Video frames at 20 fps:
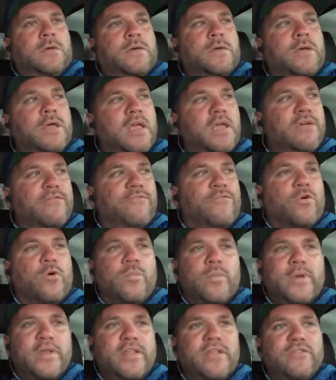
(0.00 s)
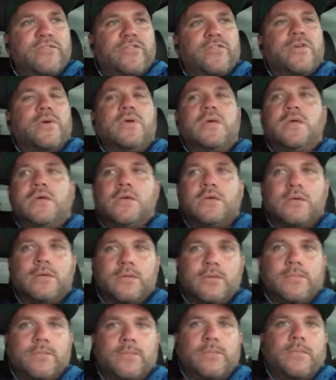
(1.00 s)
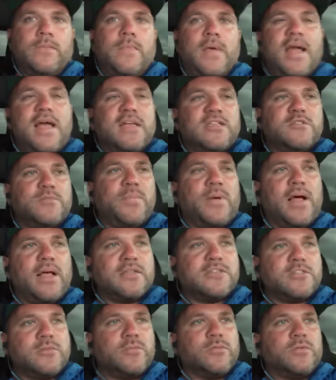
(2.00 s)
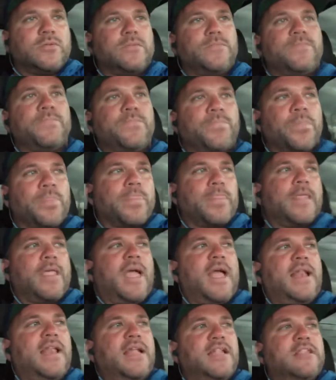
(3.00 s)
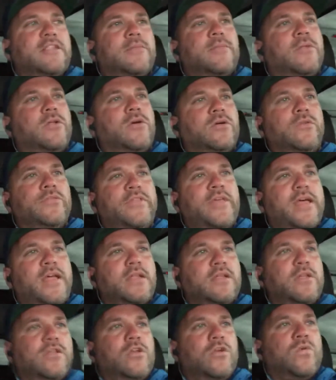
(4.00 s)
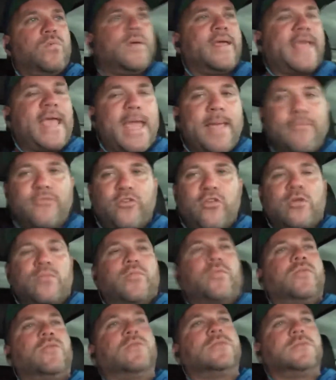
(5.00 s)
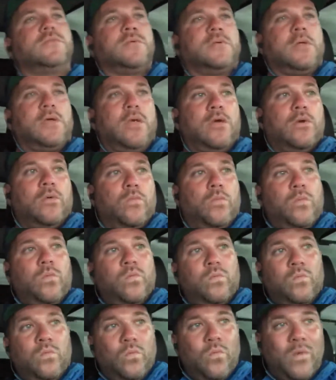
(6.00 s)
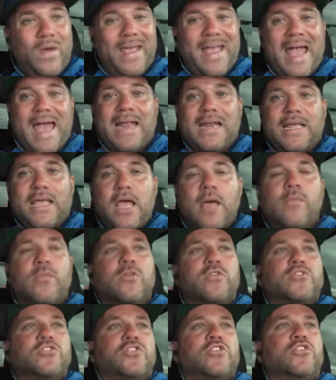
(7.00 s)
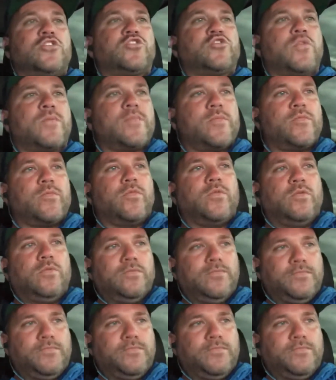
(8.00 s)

informative as possible, and let them know that we came to your pool, we added chemicals to your swimming pool,